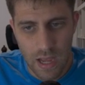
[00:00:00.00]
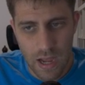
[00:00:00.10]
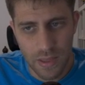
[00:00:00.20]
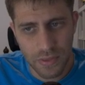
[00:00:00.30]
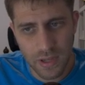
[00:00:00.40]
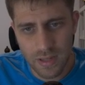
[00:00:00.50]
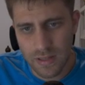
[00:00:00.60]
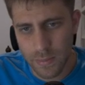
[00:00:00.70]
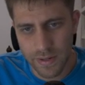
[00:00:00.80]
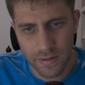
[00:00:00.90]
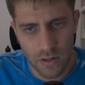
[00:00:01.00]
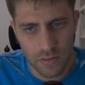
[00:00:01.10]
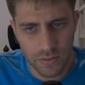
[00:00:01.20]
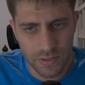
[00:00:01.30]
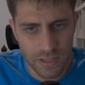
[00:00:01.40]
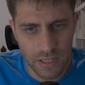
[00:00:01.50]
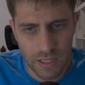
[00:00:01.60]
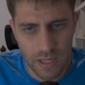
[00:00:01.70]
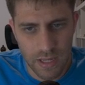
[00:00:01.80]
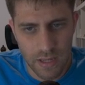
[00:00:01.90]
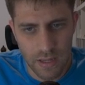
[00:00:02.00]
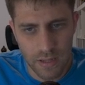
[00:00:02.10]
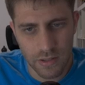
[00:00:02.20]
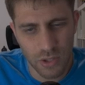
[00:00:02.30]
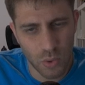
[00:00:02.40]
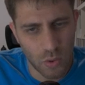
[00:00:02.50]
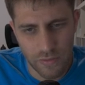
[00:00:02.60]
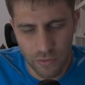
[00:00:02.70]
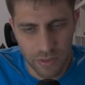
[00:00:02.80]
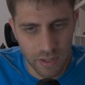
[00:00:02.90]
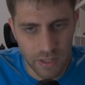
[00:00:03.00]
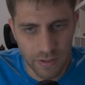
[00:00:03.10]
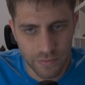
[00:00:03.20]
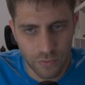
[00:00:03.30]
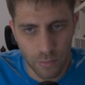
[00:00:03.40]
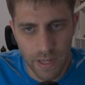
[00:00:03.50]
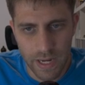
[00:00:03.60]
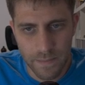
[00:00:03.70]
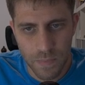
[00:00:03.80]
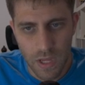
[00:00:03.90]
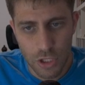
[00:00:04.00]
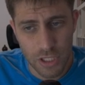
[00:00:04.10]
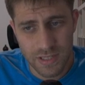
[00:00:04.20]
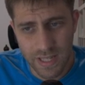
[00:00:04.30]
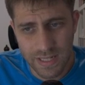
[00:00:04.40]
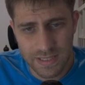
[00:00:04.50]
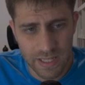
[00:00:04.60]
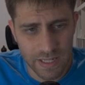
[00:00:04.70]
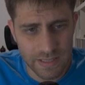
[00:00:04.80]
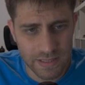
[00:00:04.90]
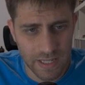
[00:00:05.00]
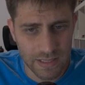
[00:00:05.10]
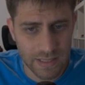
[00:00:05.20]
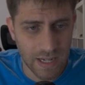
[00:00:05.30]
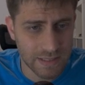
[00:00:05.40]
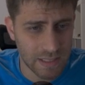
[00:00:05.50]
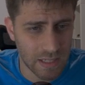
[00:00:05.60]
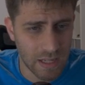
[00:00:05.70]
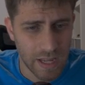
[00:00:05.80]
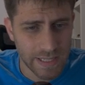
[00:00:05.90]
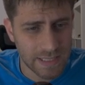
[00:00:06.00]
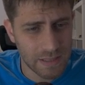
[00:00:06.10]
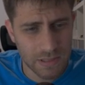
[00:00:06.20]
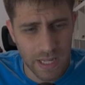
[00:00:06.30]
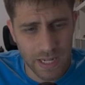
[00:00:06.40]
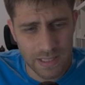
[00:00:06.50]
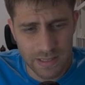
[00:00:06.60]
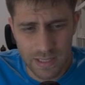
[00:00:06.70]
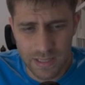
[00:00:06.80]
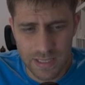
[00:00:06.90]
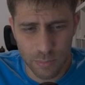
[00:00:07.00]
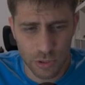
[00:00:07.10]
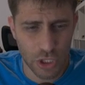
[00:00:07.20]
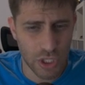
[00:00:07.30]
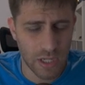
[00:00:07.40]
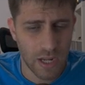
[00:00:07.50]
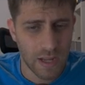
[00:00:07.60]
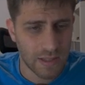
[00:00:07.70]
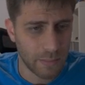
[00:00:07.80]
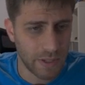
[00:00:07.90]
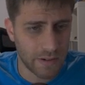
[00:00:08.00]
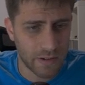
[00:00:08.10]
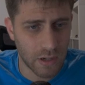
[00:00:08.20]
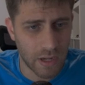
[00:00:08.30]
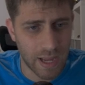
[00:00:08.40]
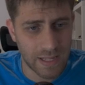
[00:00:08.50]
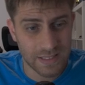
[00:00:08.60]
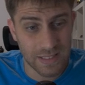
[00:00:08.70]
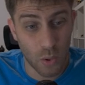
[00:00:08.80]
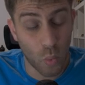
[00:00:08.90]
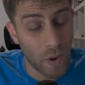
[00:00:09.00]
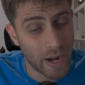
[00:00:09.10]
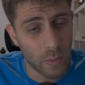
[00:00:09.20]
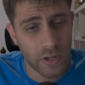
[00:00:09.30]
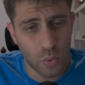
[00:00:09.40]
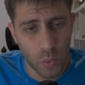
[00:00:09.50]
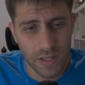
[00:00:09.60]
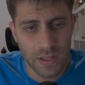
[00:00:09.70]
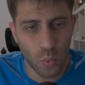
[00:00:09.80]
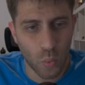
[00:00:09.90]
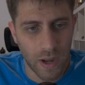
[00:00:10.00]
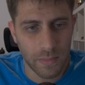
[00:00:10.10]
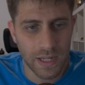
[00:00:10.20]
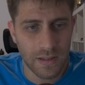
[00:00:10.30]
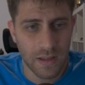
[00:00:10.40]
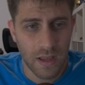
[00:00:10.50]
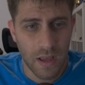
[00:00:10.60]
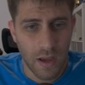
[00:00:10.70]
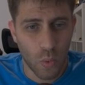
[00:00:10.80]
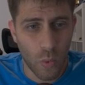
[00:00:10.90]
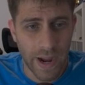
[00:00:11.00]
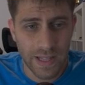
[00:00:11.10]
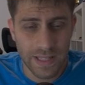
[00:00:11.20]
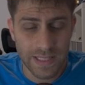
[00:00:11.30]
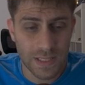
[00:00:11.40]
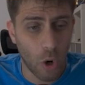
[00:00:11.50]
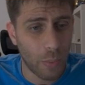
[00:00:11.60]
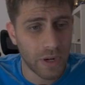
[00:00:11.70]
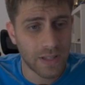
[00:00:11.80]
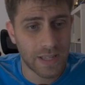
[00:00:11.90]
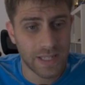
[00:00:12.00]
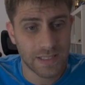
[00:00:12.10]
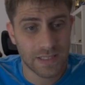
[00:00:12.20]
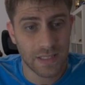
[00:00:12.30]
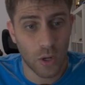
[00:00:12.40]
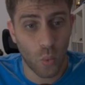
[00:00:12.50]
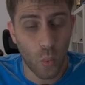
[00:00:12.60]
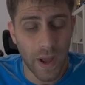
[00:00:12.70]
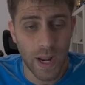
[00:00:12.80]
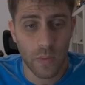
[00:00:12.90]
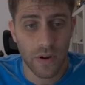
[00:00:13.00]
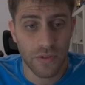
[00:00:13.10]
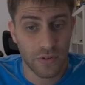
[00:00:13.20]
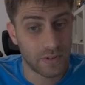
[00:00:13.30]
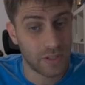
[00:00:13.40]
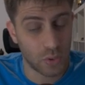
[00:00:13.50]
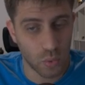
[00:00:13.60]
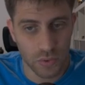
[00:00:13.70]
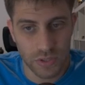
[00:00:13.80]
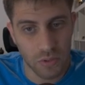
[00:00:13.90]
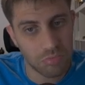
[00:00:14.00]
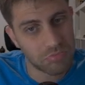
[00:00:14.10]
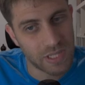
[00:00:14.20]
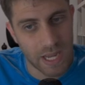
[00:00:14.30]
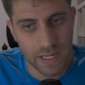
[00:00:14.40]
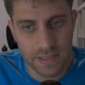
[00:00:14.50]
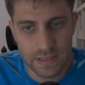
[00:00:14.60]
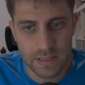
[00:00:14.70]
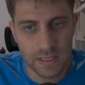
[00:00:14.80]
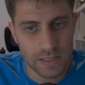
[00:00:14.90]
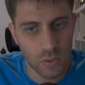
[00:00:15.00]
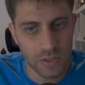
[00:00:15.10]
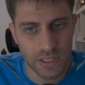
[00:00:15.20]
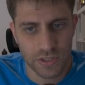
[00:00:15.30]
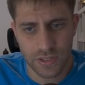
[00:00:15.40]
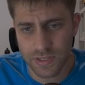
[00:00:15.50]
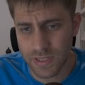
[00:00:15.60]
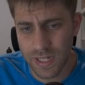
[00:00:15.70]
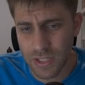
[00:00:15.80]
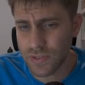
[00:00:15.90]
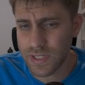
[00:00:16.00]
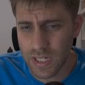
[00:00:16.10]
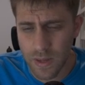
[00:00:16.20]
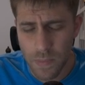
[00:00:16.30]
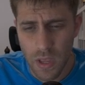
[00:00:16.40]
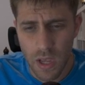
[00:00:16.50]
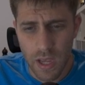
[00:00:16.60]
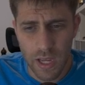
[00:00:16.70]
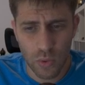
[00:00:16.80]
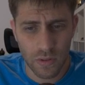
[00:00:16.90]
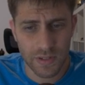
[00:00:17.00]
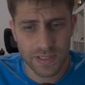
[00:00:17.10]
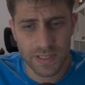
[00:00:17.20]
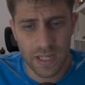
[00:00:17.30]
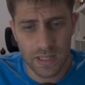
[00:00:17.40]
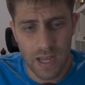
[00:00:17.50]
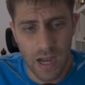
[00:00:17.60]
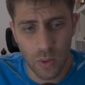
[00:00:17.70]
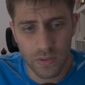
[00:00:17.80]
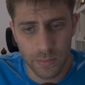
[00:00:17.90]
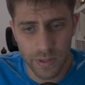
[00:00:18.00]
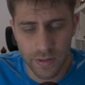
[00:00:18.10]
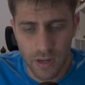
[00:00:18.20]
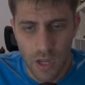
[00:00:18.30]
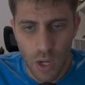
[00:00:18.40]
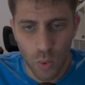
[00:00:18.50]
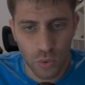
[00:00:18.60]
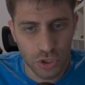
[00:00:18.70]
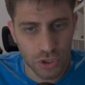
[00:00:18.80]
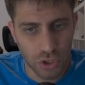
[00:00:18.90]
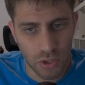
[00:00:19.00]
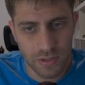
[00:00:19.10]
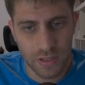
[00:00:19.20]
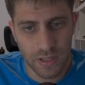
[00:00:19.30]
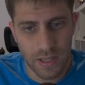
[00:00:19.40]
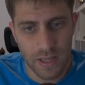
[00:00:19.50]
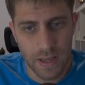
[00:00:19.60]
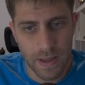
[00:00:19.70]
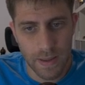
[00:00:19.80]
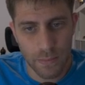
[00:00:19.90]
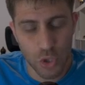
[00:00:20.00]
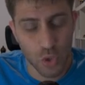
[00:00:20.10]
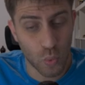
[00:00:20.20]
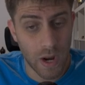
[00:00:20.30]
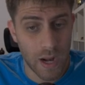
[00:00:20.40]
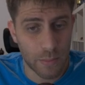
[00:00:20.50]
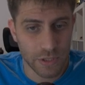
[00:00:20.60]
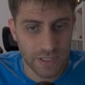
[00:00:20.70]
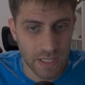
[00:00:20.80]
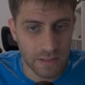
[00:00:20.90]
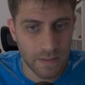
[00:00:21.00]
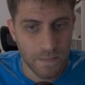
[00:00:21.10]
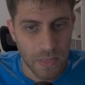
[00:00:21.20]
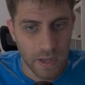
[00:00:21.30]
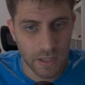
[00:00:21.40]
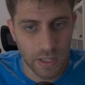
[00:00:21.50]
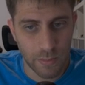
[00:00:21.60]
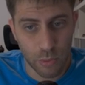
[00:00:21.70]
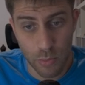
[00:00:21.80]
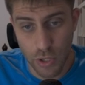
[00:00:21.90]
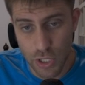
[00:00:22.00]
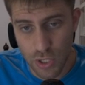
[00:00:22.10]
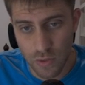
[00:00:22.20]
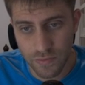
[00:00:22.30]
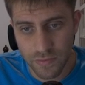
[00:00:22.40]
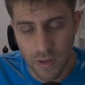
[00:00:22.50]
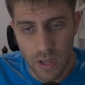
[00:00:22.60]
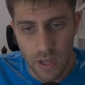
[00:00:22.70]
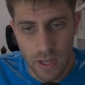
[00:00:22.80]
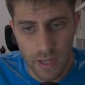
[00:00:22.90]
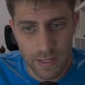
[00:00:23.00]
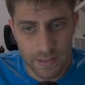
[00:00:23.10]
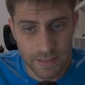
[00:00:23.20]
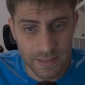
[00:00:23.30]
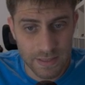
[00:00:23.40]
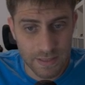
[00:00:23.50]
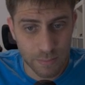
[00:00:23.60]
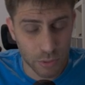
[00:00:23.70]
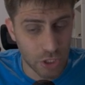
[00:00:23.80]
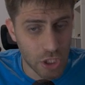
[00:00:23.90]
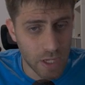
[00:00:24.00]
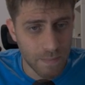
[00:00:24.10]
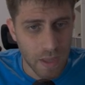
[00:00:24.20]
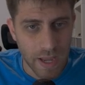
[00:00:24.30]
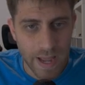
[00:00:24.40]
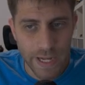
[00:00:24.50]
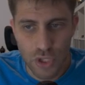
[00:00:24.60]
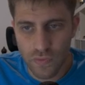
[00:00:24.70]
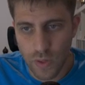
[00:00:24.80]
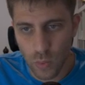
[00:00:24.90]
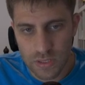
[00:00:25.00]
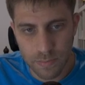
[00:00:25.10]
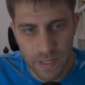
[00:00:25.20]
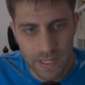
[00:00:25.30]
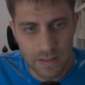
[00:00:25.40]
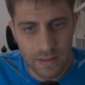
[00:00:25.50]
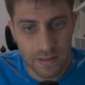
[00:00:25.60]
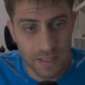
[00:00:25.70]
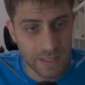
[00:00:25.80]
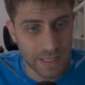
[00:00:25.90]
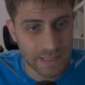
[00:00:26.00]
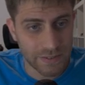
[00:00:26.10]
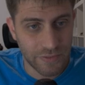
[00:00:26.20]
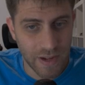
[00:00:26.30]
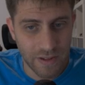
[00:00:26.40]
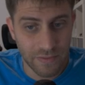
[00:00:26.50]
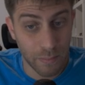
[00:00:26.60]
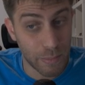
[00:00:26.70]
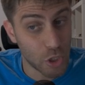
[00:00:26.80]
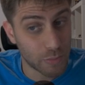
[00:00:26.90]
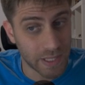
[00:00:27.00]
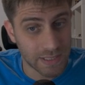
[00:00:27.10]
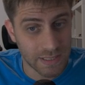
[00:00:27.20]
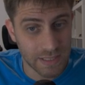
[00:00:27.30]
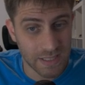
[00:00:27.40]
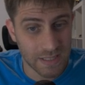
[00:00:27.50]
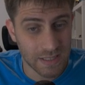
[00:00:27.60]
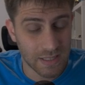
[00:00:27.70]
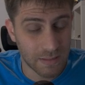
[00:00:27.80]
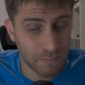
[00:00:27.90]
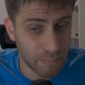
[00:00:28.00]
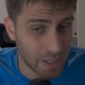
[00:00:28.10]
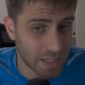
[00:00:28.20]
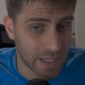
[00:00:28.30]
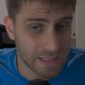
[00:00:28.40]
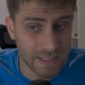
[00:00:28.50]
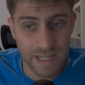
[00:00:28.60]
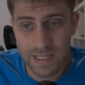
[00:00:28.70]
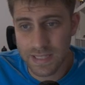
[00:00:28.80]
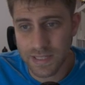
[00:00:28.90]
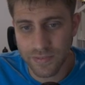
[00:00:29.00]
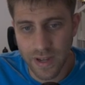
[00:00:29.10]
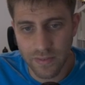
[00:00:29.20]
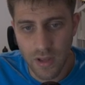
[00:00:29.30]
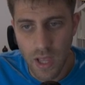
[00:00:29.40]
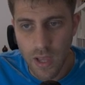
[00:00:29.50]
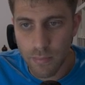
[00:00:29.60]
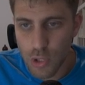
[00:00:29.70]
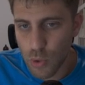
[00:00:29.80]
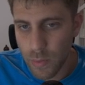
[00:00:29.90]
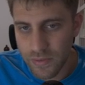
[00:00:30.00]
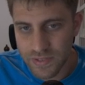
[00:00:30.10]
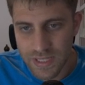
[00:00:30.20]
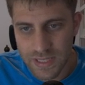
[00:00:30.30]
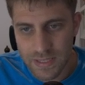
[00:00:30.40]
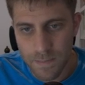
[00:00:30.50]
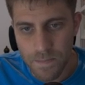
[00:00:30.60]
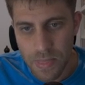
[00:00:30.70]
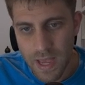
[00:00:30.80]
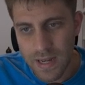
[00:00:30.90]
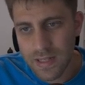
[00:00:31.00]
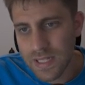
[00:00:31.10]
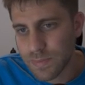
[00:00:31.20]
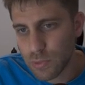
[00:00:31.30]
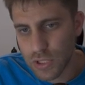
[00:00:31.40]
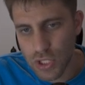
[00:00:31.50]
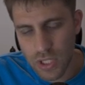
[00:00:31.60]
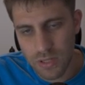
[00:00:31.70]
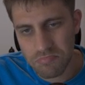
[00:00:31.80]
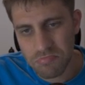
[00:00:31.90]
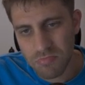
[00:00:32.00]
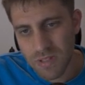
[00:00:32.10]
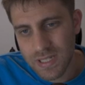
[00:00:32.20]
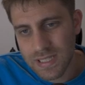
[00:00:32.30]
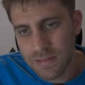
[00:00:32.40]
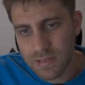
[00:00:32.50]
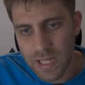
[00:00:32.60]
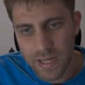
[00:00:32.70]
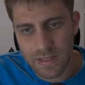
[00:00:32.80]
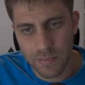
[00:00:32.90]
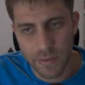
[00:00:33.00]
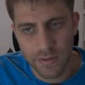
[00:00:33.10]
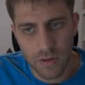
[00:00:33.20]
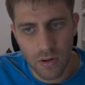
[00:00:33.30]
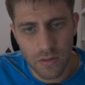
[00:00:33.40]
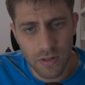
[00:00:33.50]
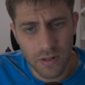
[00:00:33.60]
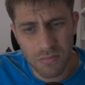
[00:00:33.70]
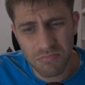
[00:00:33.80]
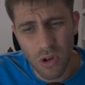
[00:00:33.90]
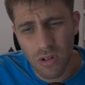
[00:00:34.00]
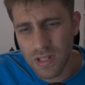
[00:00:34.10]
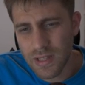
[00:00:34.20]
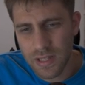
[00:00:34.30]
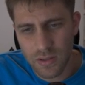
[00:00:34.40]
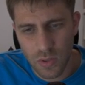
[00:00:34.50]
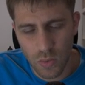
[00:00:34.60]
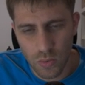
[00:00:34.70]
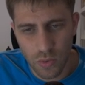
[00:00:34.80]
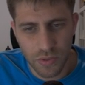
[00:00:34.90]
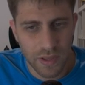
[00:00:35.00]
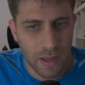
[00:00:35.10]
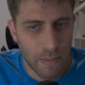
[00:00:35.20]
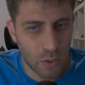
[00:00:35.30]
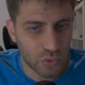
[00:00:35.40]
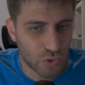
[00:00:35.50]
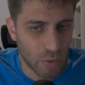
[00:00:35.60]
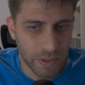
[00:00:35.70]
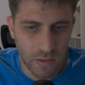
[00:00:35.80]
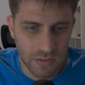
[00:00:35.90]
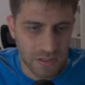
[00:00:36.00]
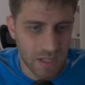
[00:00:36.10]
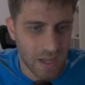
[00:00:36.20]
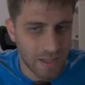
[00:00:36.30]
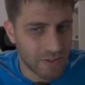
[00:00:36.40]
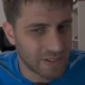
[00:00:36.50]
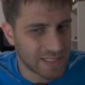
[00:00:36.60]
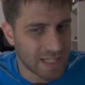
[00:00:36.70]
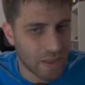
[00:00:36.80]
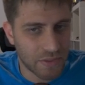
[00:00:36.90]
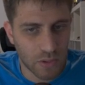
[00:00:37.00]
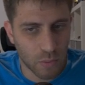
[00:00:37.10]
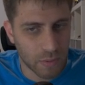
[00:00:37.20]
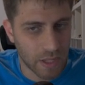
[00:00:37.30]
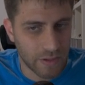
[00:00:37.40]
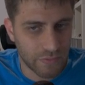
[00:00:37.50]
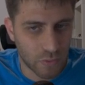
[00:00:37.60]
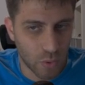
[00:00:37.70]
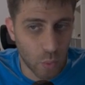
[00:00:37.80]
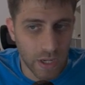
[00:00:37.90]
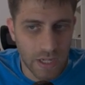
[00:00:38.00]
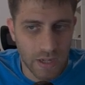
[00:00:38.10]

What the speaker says: I think Tamir already knew everything here for black. Just takes, takes, and castle. It seems like until this position, Tamir has 1 hour 21 minute, while his opponent has 1 hour 32. So yeah, it looks interesting to understand how Tamir was not sure 100% in the preparation of this position. H3 was played, d takes e5, bishop takes e6, b takes, knight takes e5, bishop f6, and in this position It seems like Tamir only need to think about draw, because there is nothing to play for a win